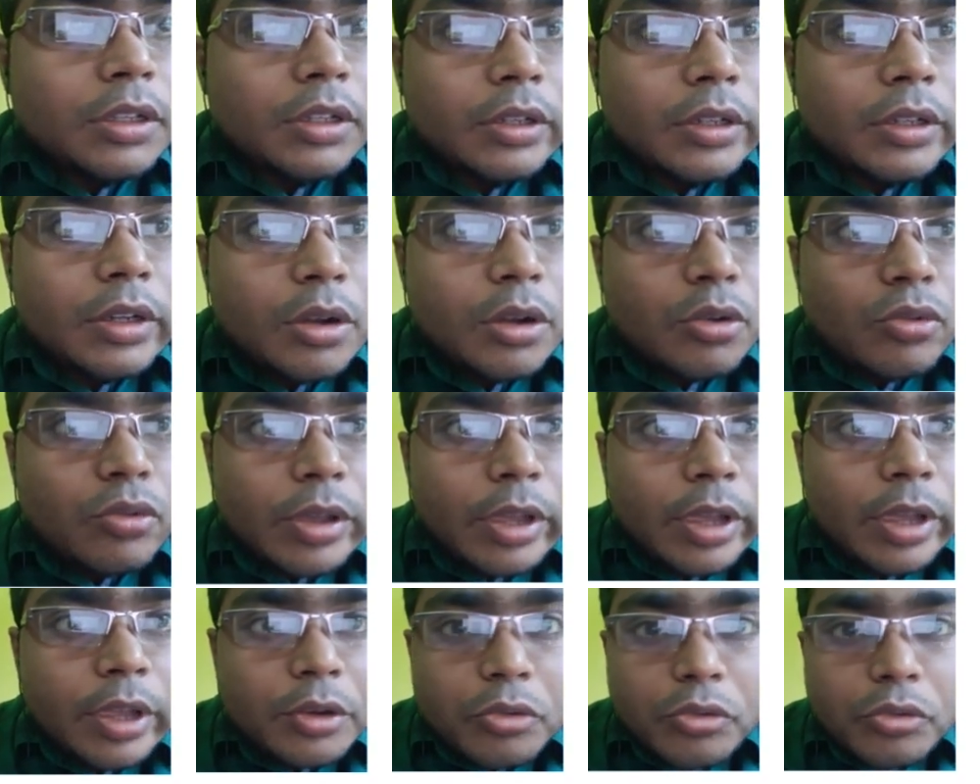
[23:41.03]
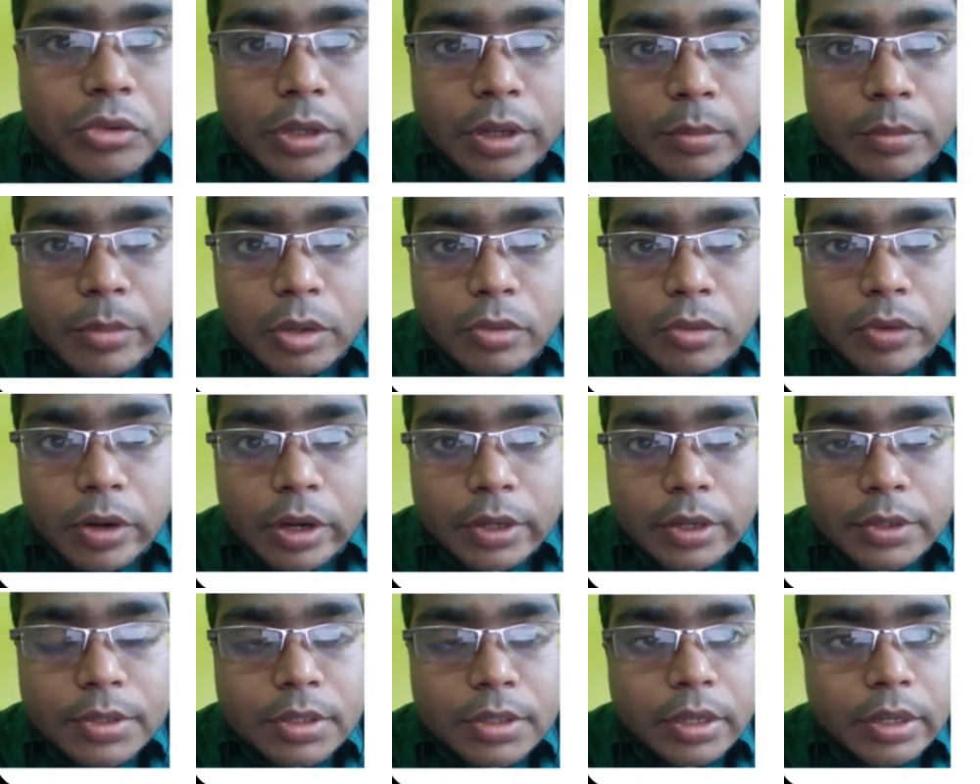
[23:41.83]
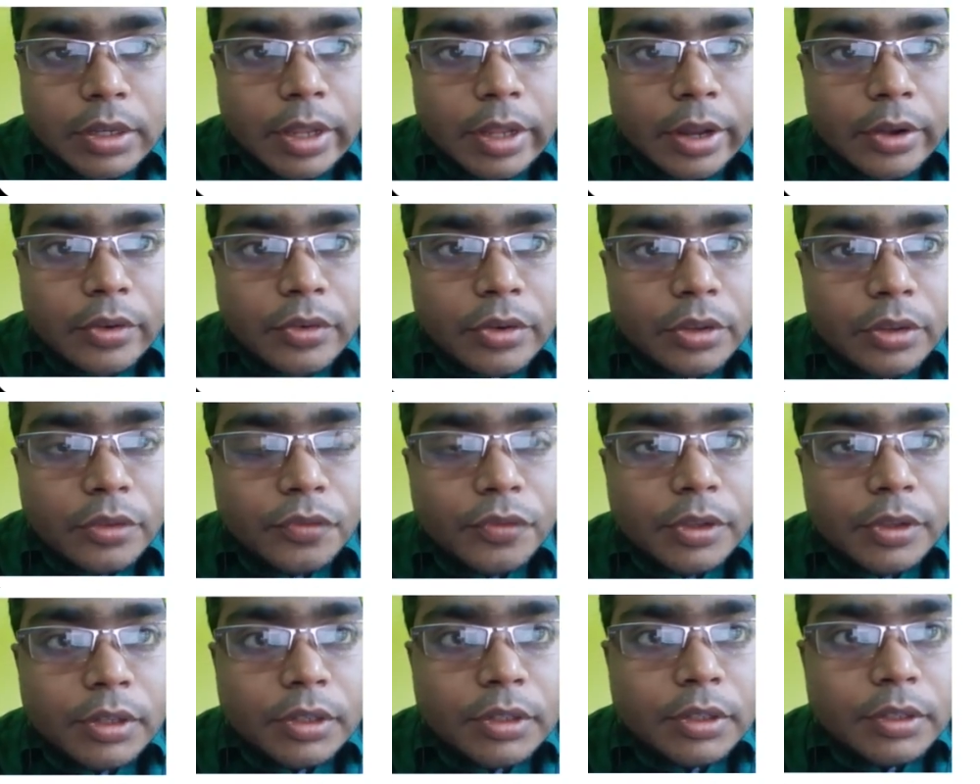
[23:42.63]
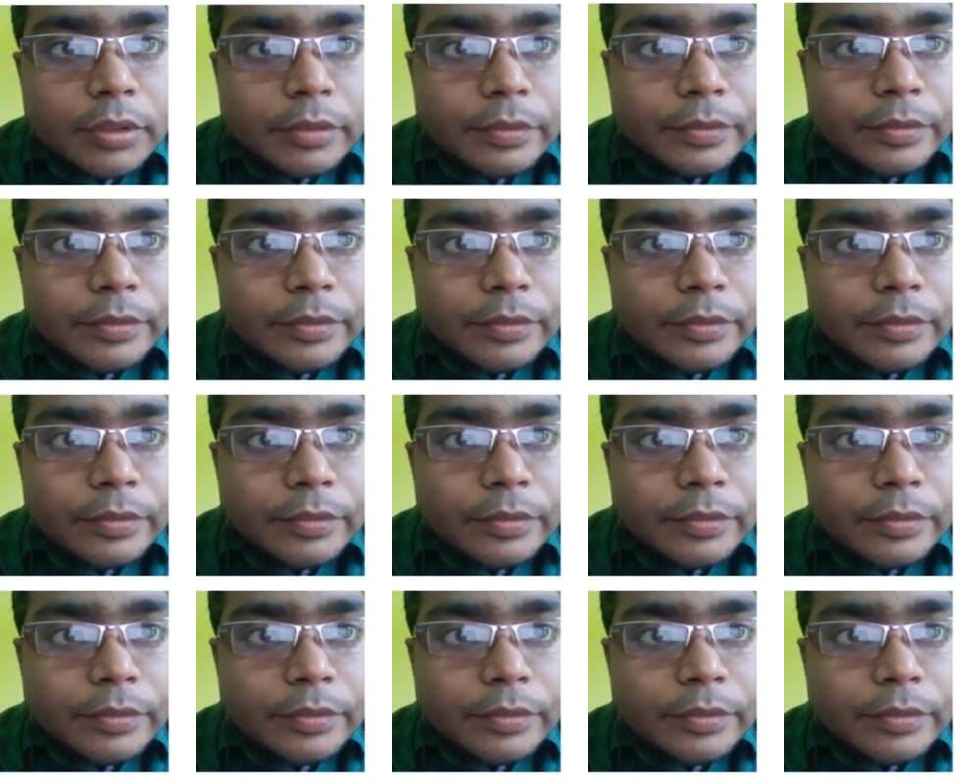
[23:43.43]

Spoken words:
Now can you tell me what is the electric field?